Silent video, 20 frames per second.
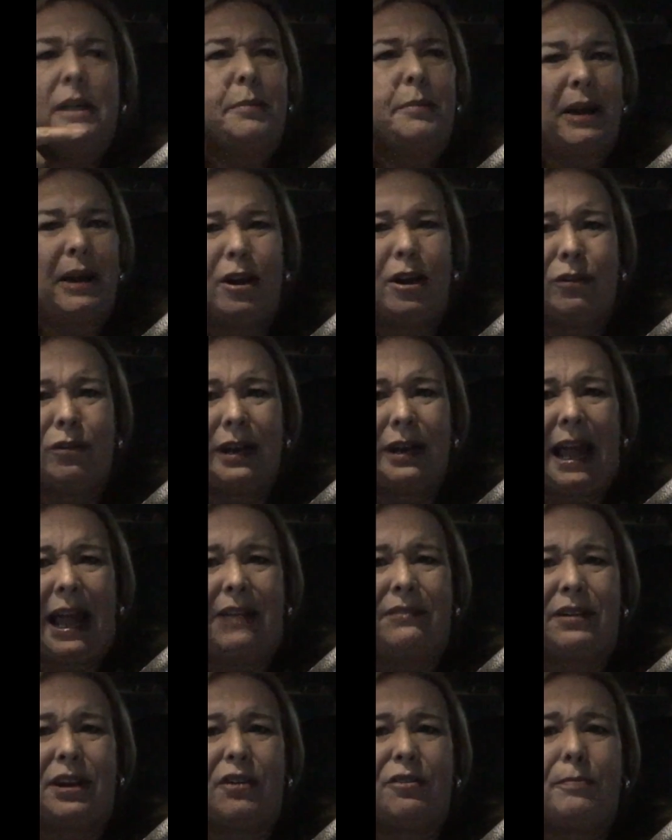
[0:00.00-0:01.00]
but I don't really
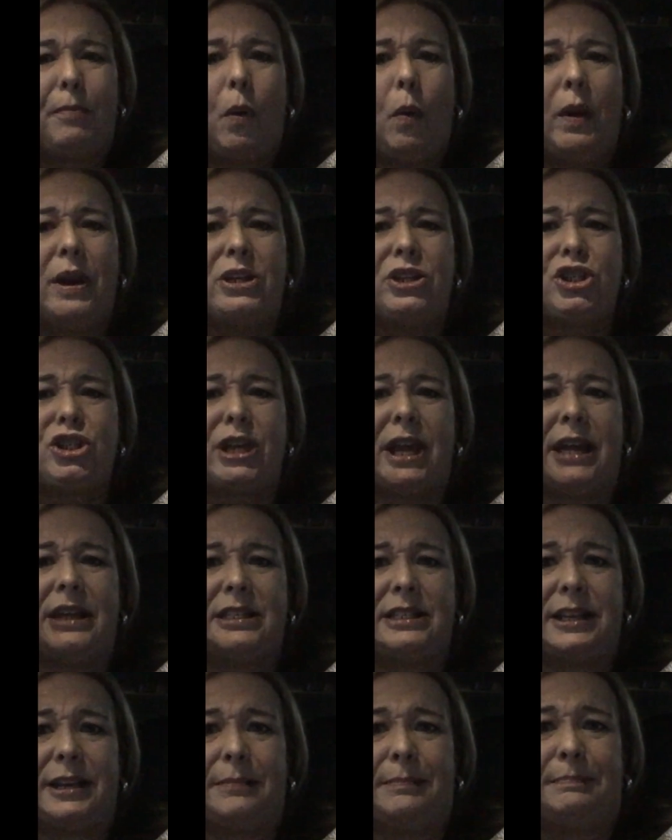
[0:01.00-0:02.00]
have enough points
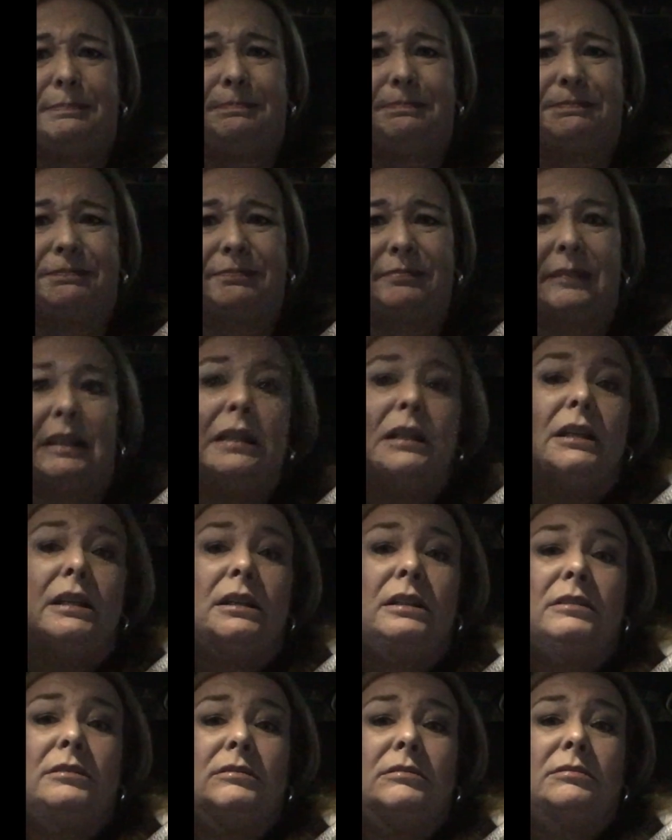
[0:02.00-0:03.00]
yet
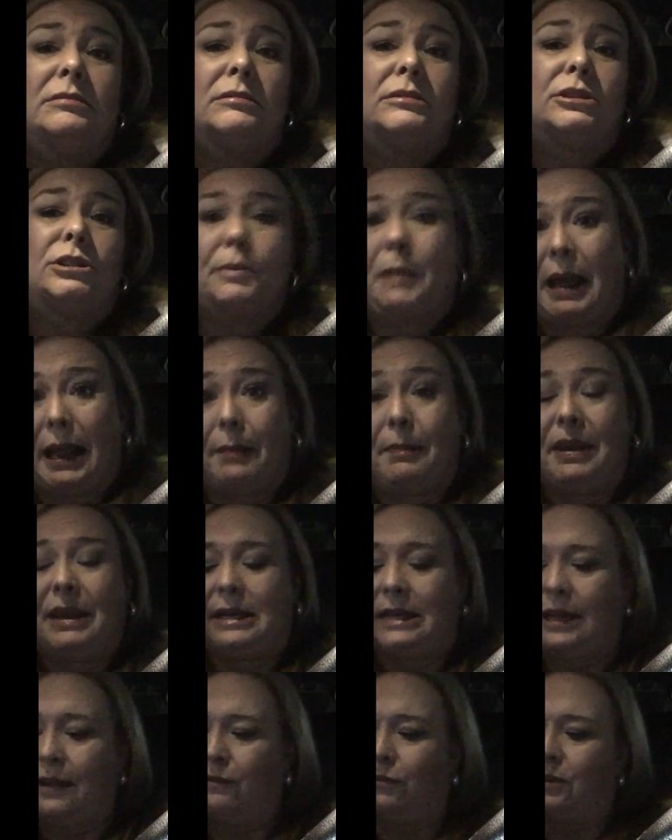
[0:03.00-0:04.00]
to make a big
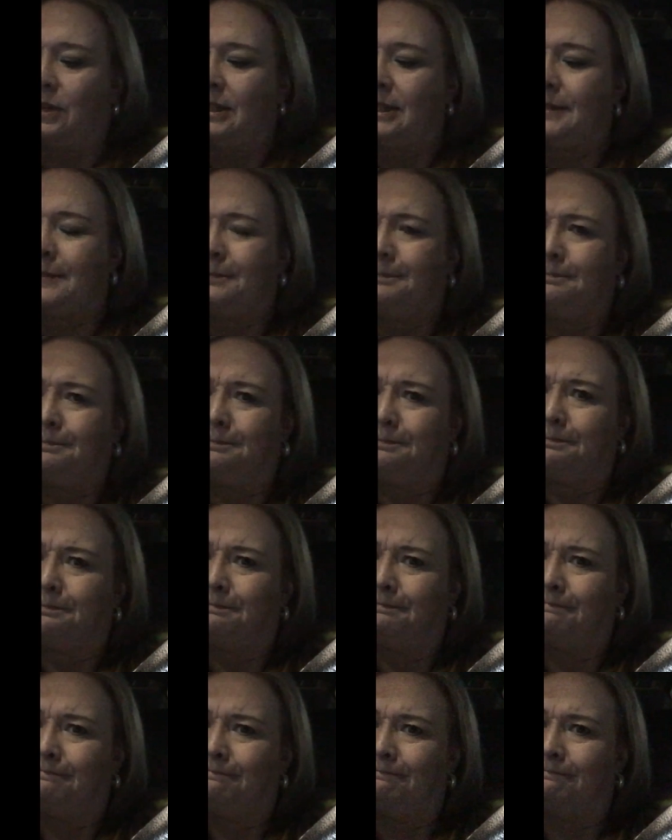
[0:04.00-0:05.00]
difference.
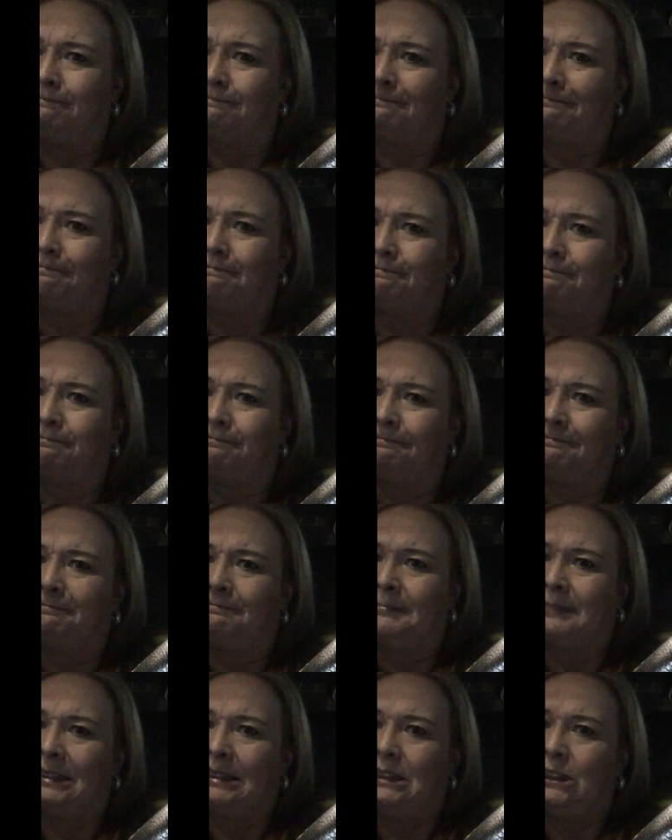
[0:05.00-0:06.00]
I
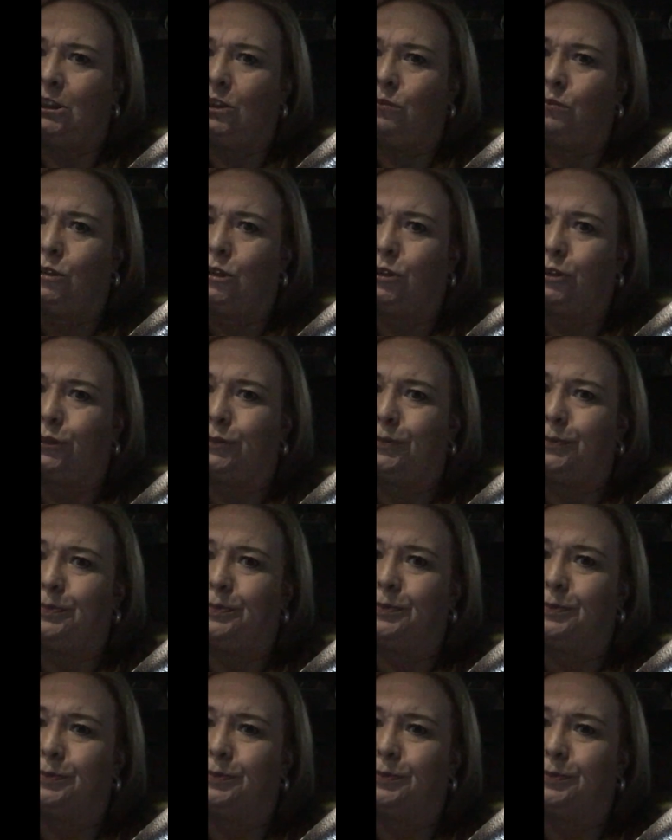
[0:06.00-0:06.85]
don't know.